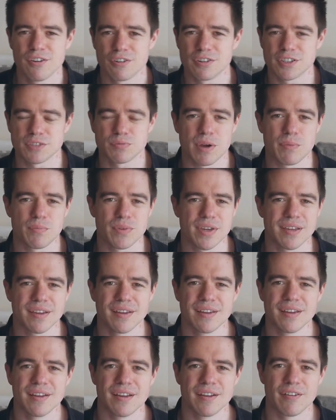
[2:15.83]
or it's when
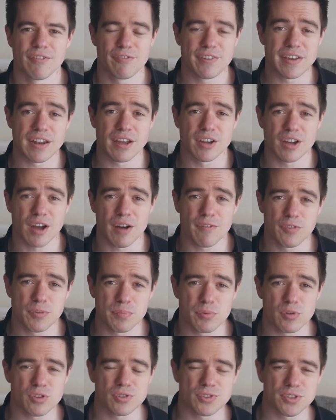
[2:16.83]
we feel
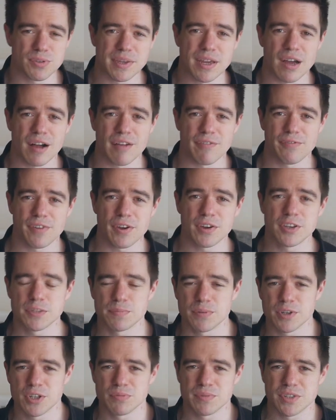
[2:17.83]
uncomfortable so we can't
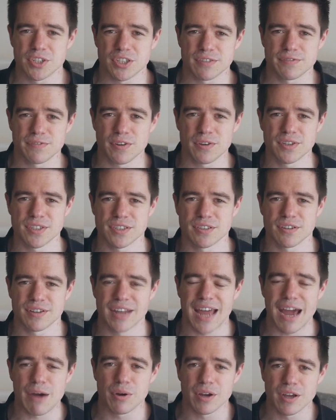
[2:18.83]
focus because we're just focused on
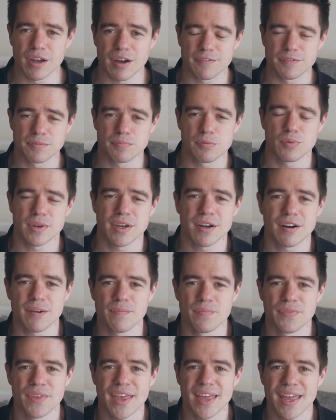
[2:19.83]
how uncomfortable we are.